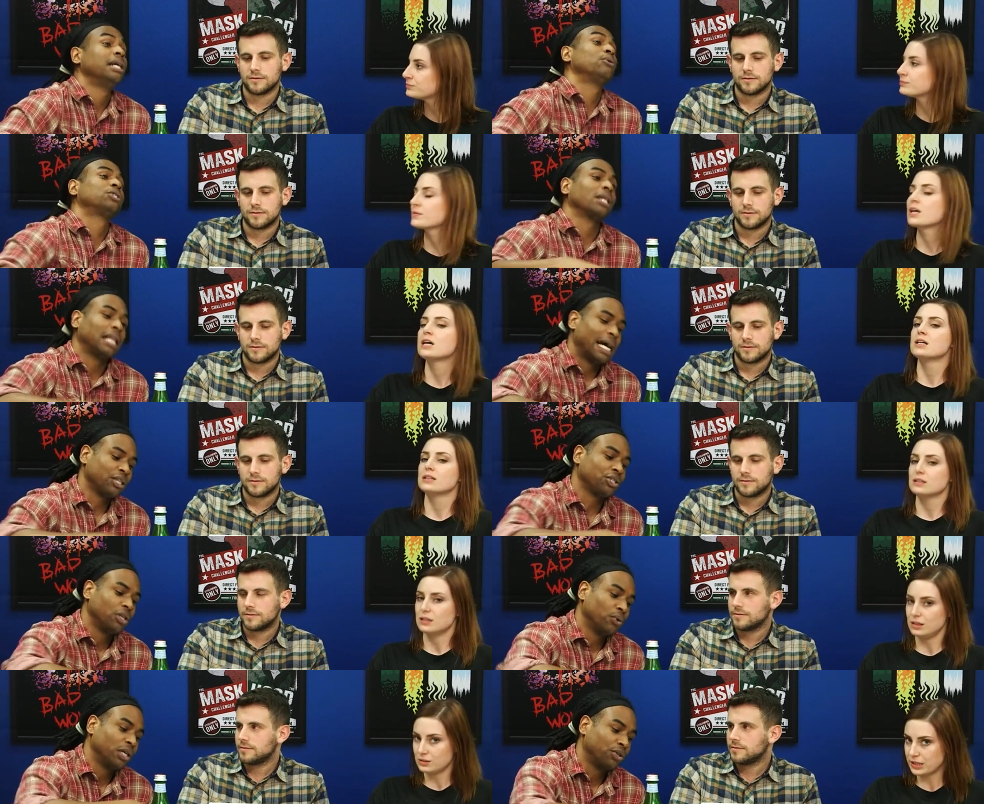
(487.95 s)
Speaker 1: it was the last
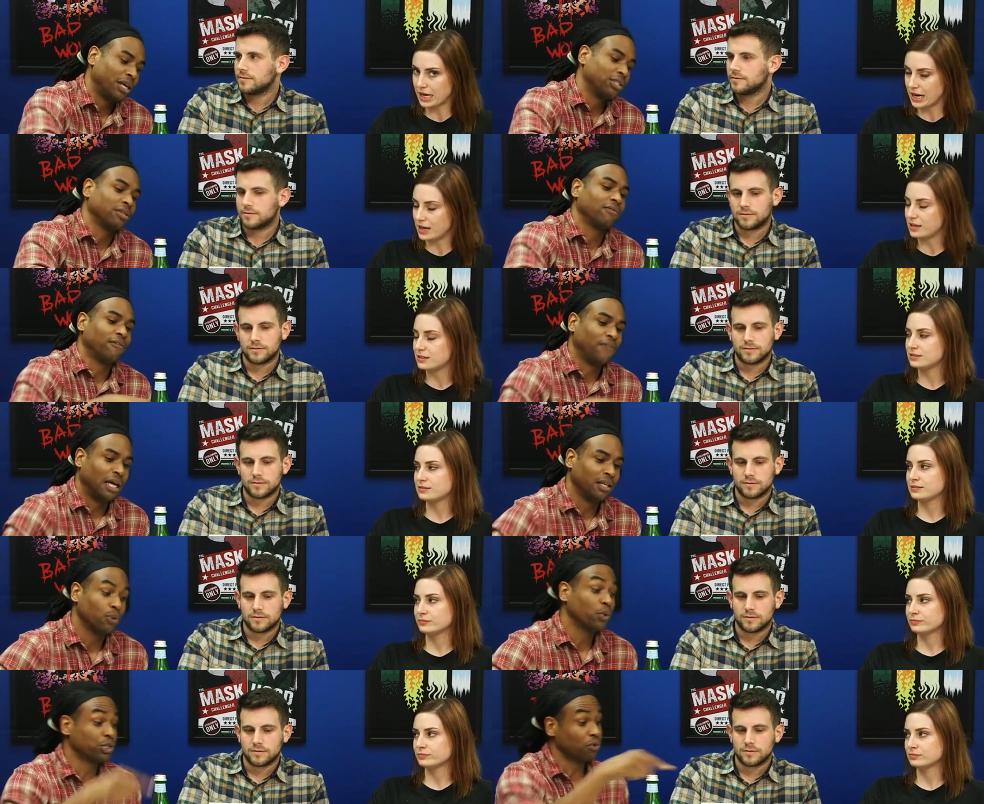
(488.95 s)
known address of the
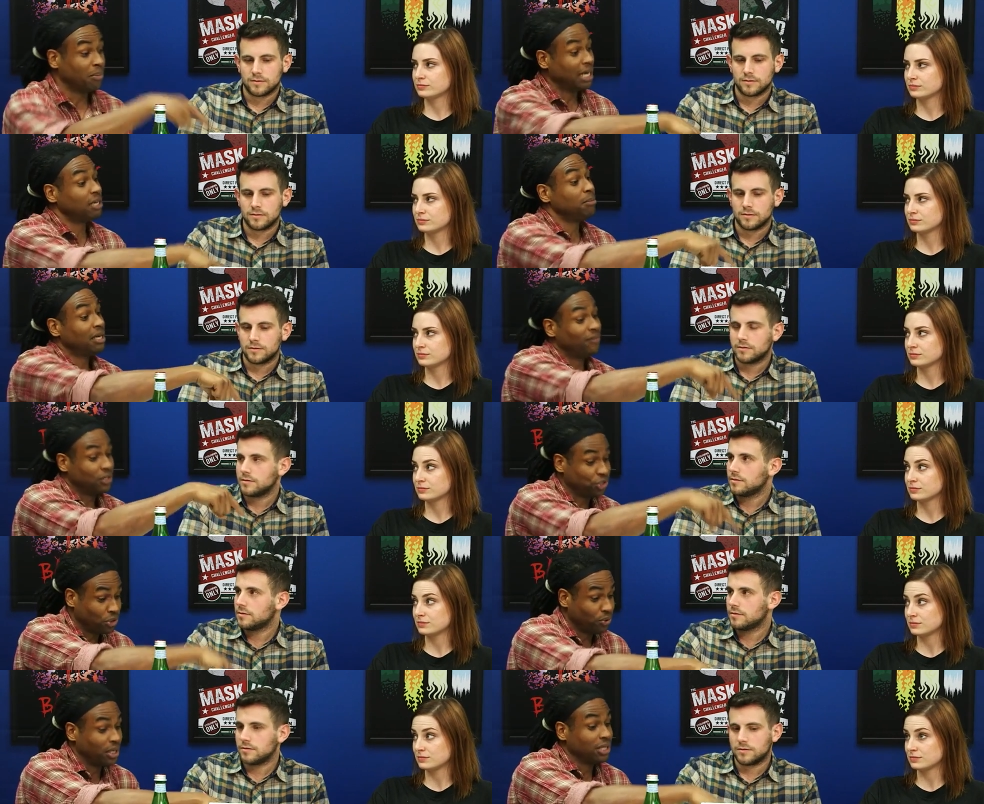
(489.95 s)
felon, which reminded me of the
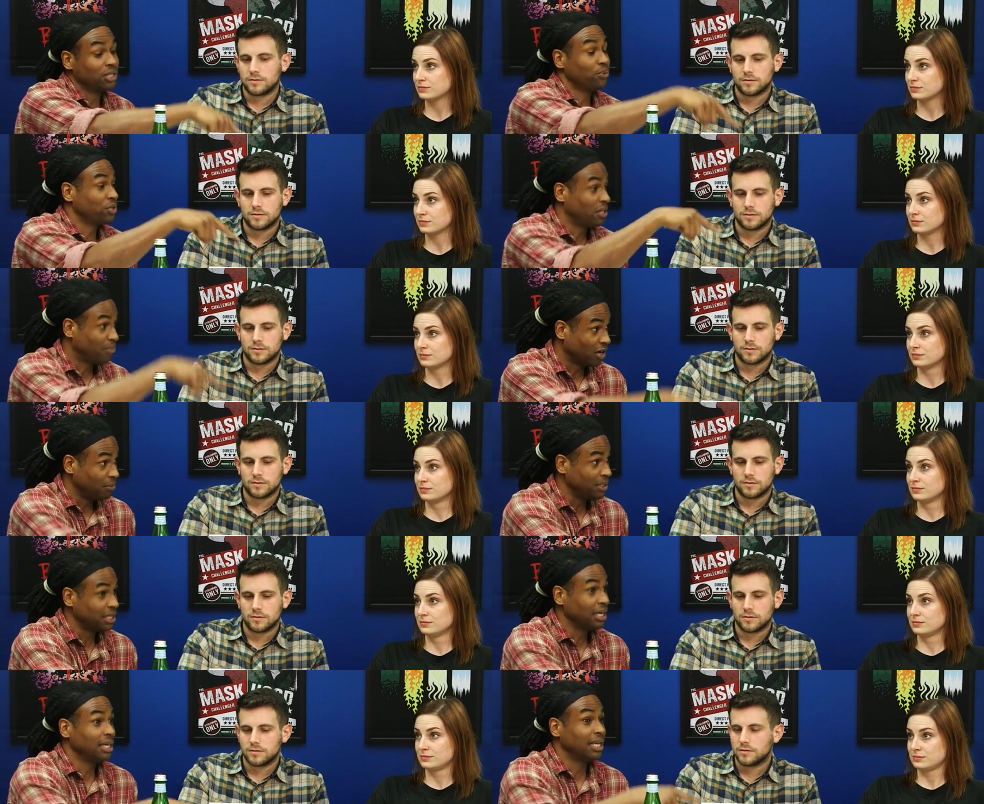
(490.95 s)
story because it was an
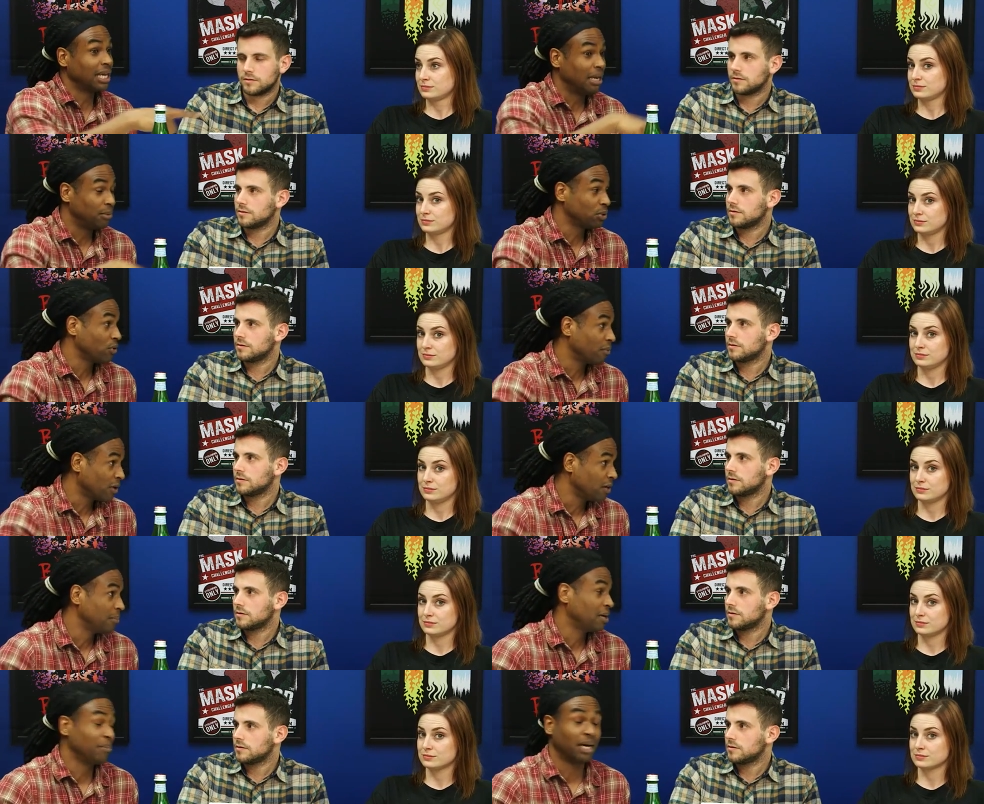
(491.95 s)
apartment thing, and they came into our
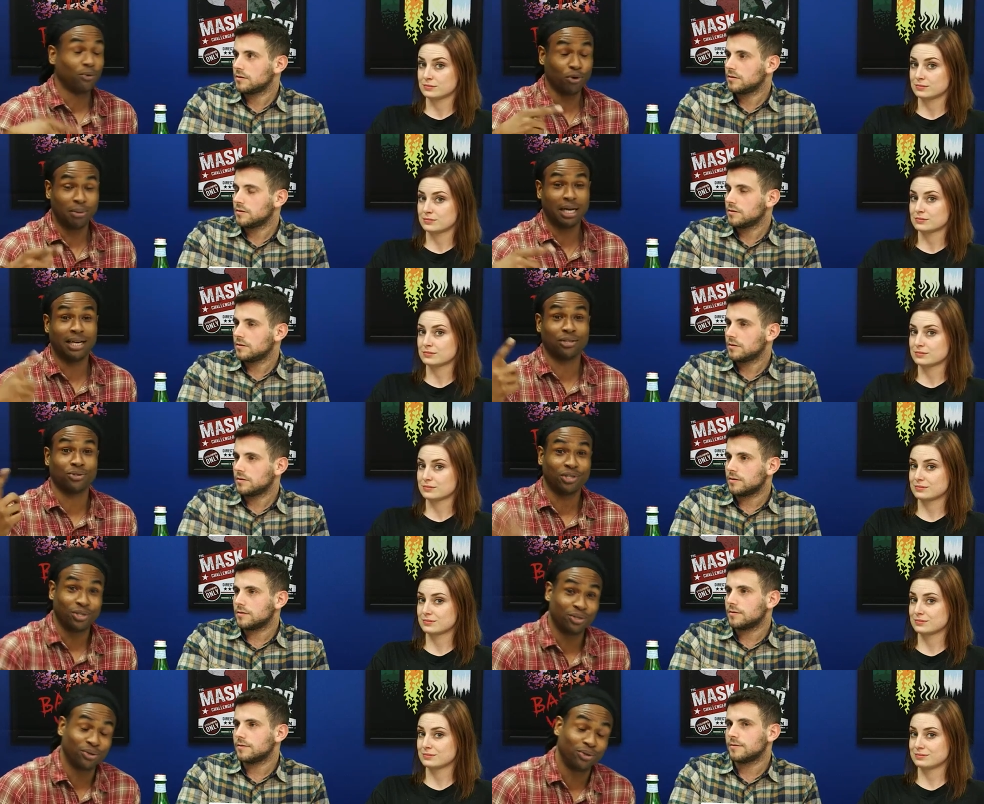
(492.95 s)
apartment, and my roommate answered the
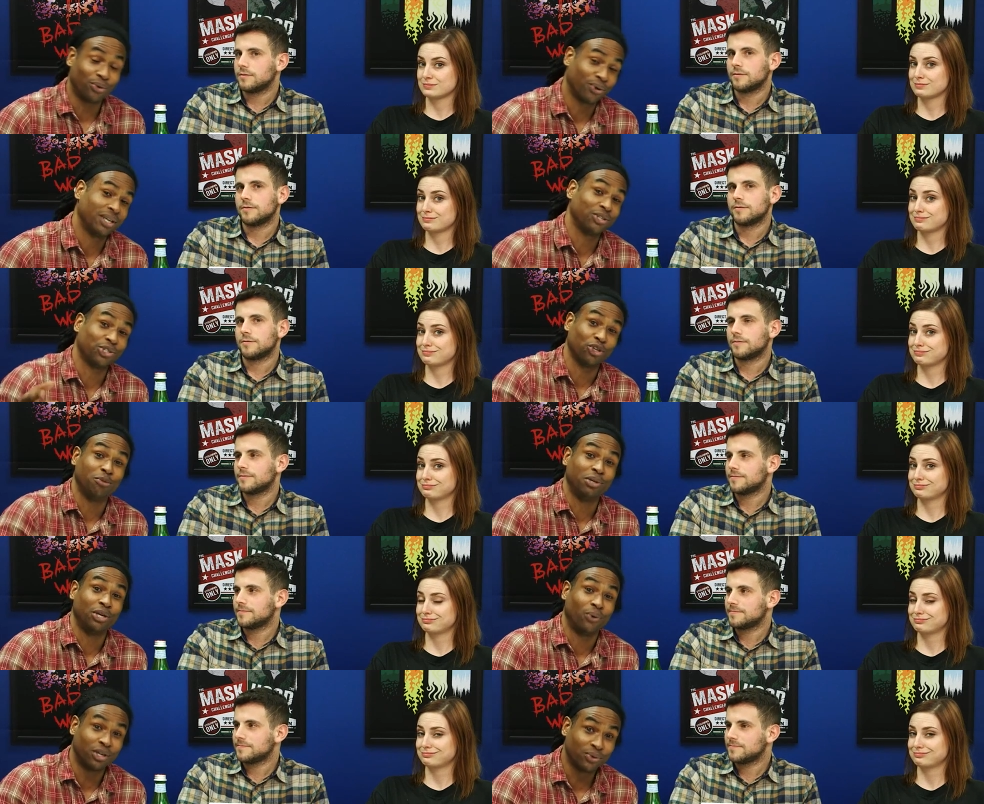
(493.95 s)
do door in his
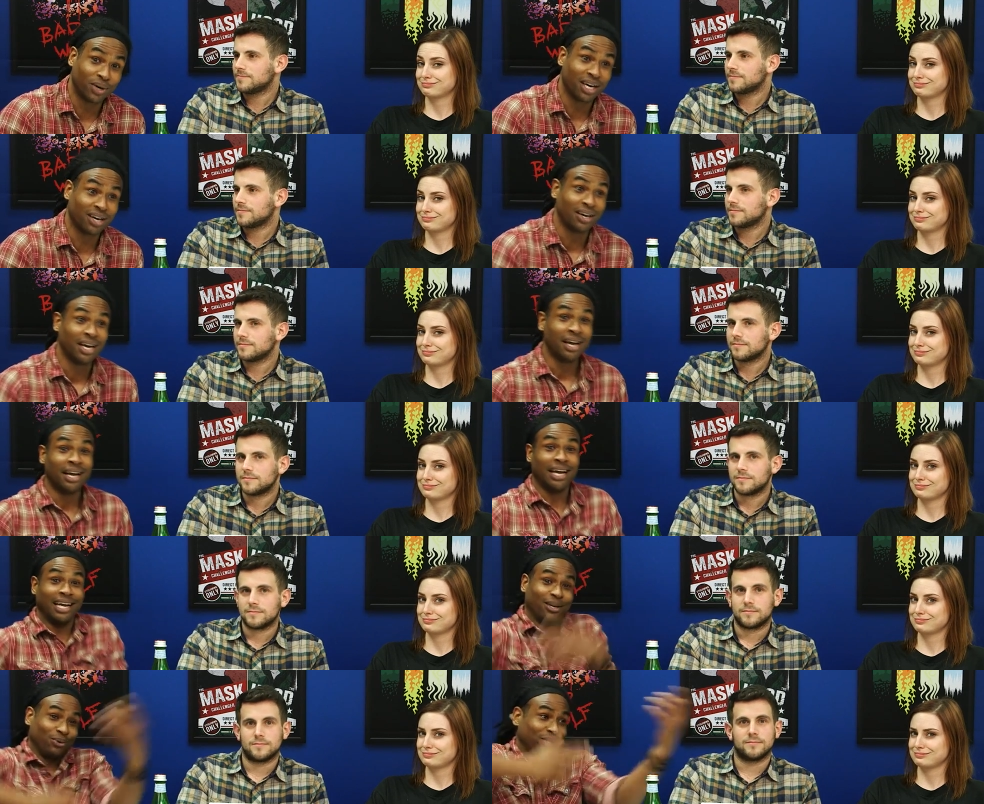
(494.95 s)
Scooby-Doo underwear,
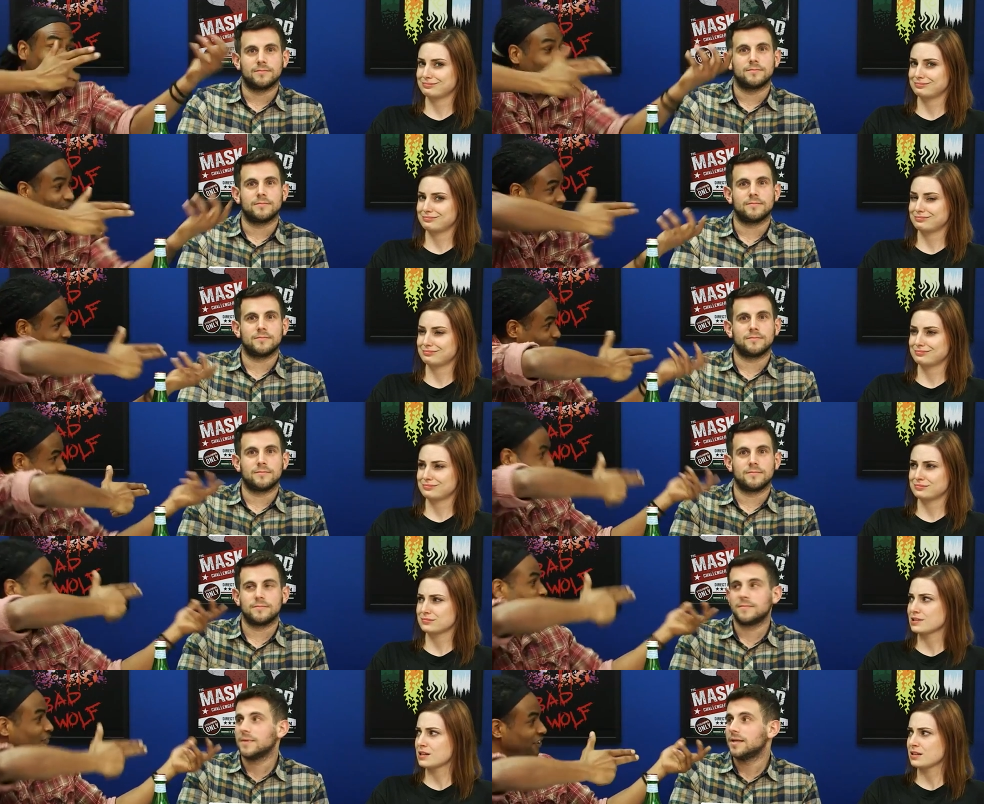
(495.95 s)
and it was, he greeted with an
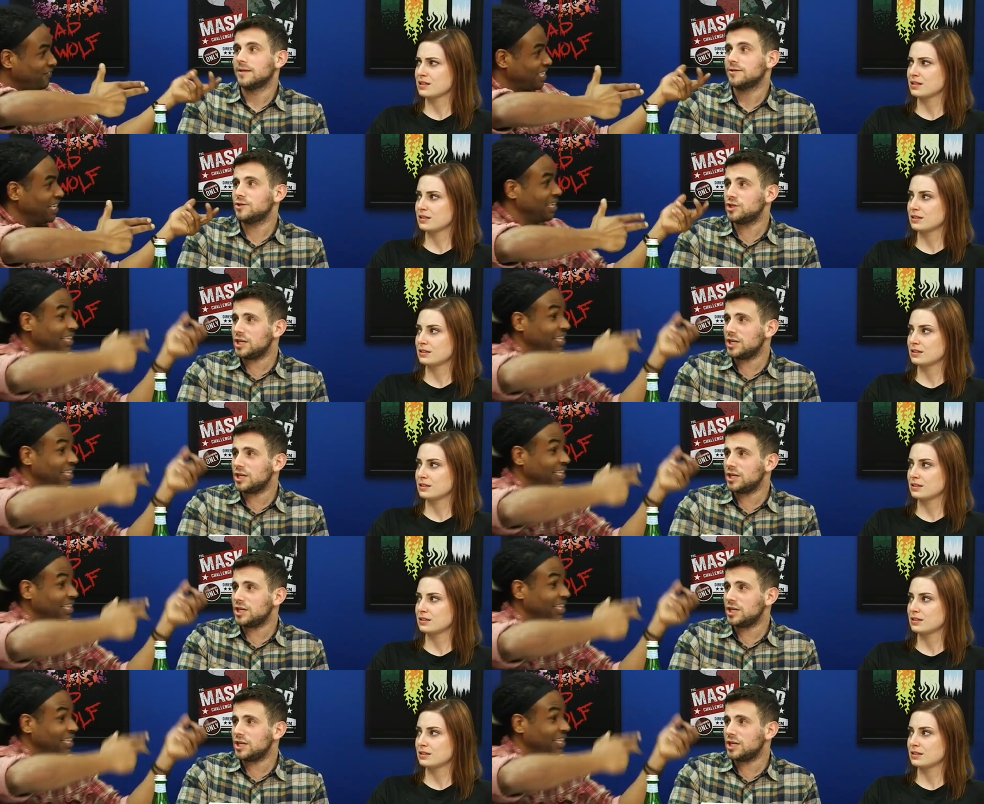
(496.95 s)
A R fifteen,